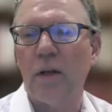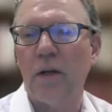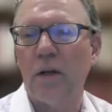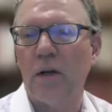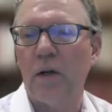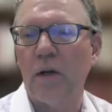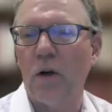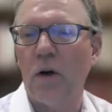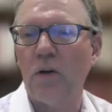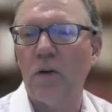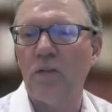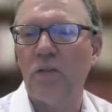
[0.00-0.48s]
They
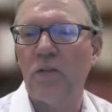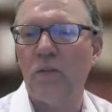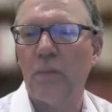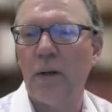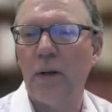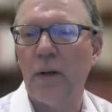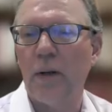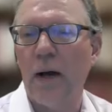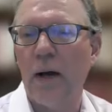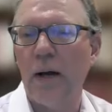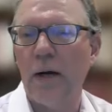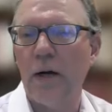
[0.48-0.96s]
could also have
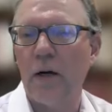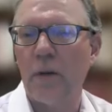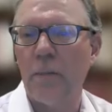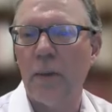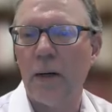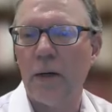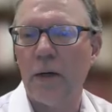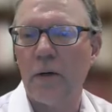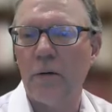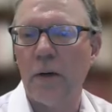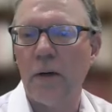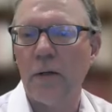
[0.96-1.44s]
been higher. Am I
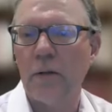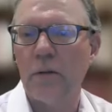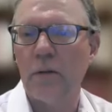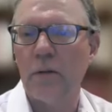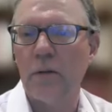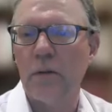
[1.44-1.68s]
correct?